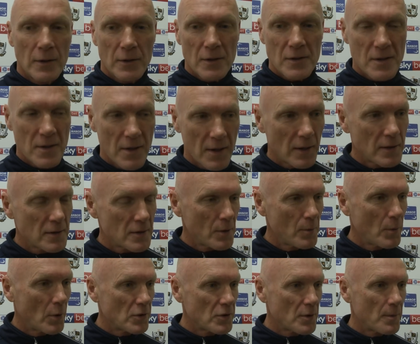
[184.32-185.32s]
doesn't think too
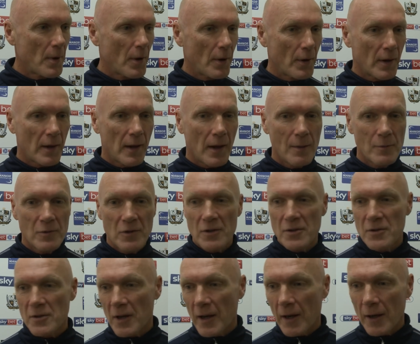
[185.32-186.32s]
much about a game,
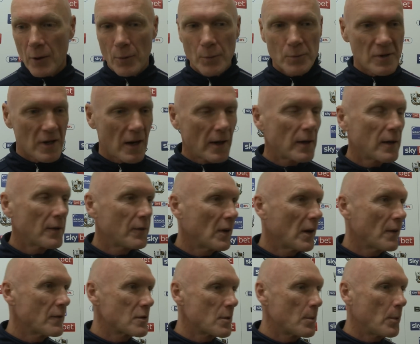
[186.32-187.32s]
doesn't get uptight if he
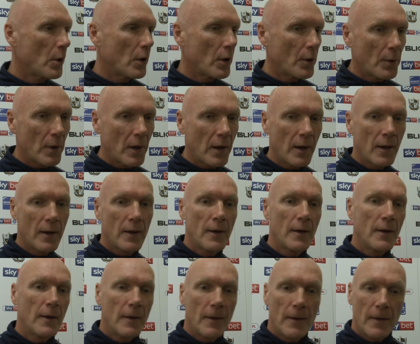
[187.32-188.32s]
gives the ball away,
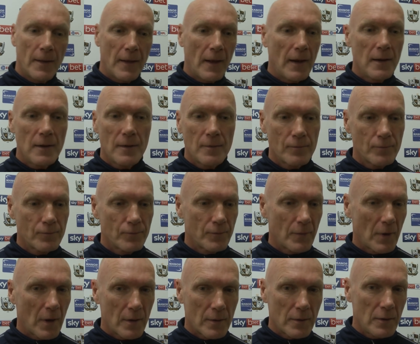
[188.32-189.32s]
then,
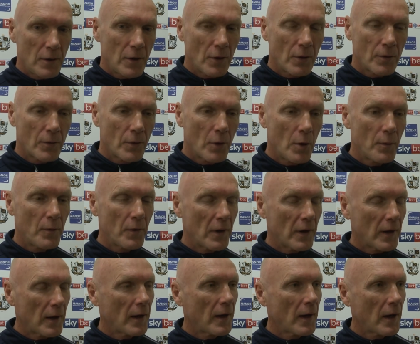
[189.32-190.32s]
you know,
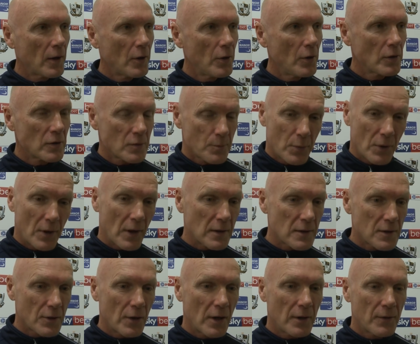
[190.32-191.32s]
hopefully he can get goals. But
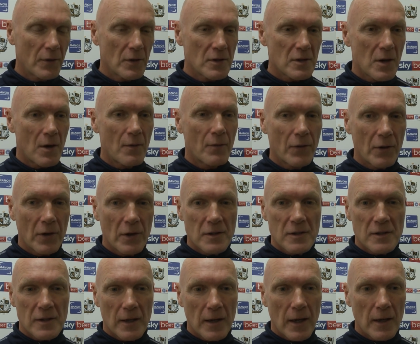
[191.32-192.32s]
that's great for his
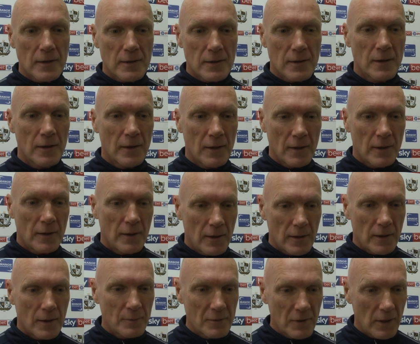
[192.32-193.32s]
confidence tonight,
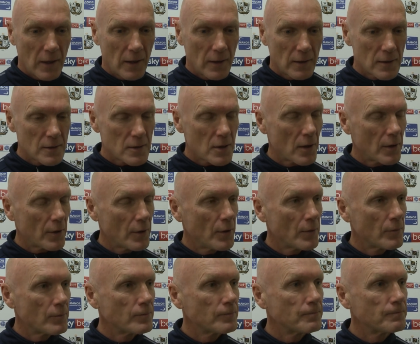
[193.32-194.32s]
and I'm delighted he's got the goal.